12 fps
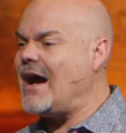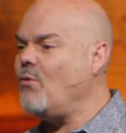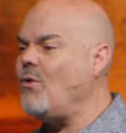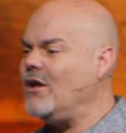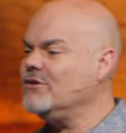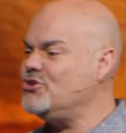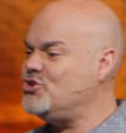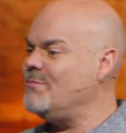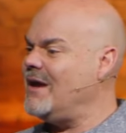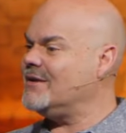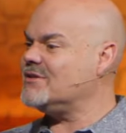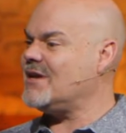how well did you
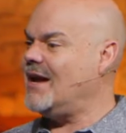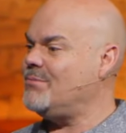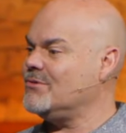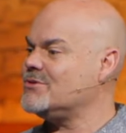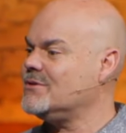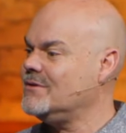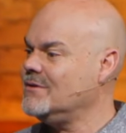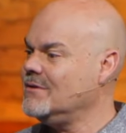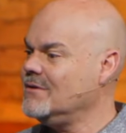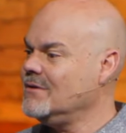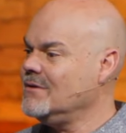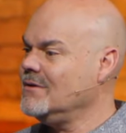make disciples?
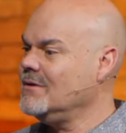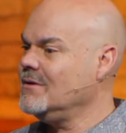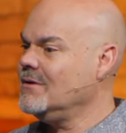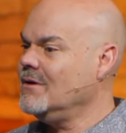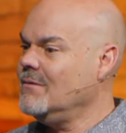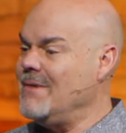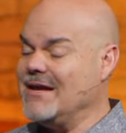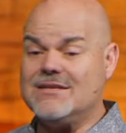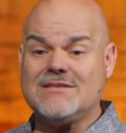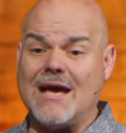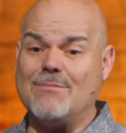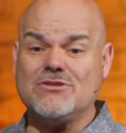Make
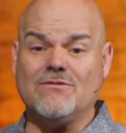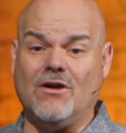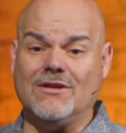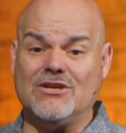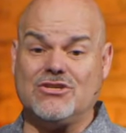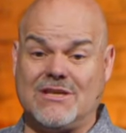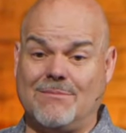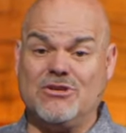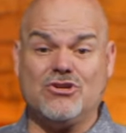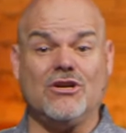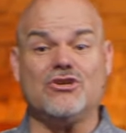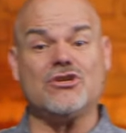disciples of all nations. That
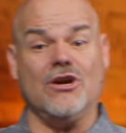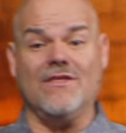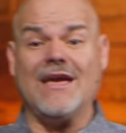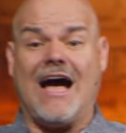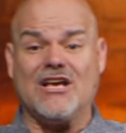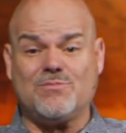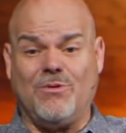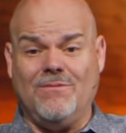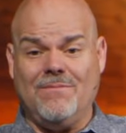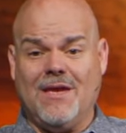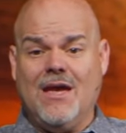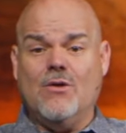means you're going to share the
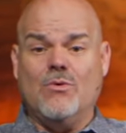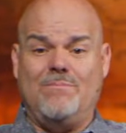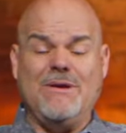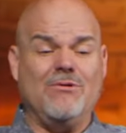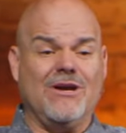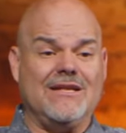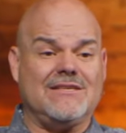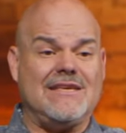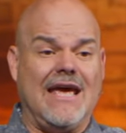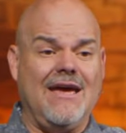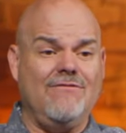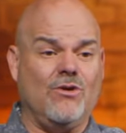gospel. When people get
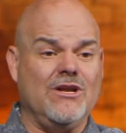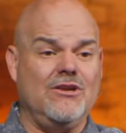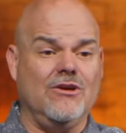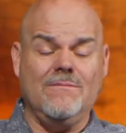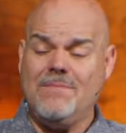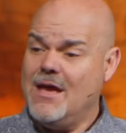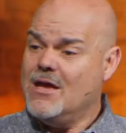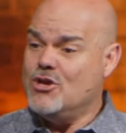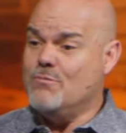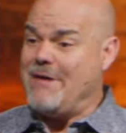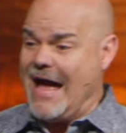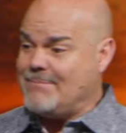saved, what do you do?
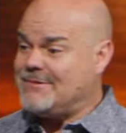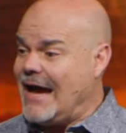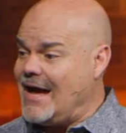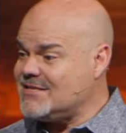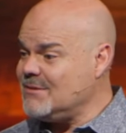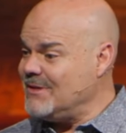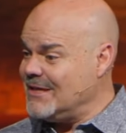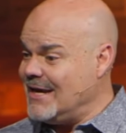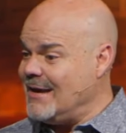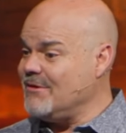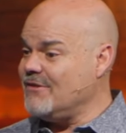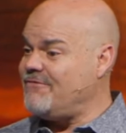You baptize them in the
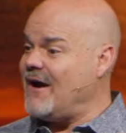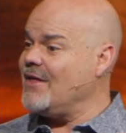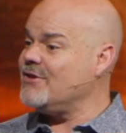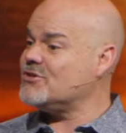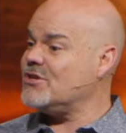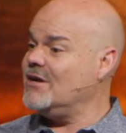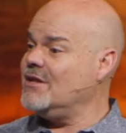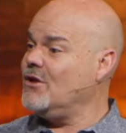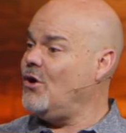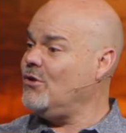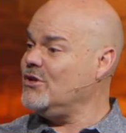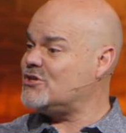name of the Father, Son, and
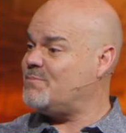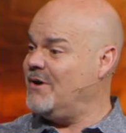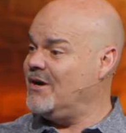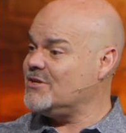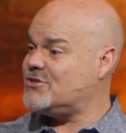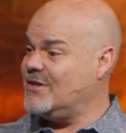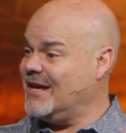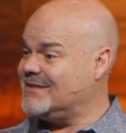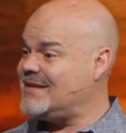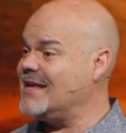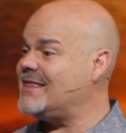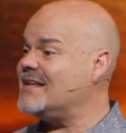the Holy Spirit so they can
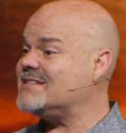take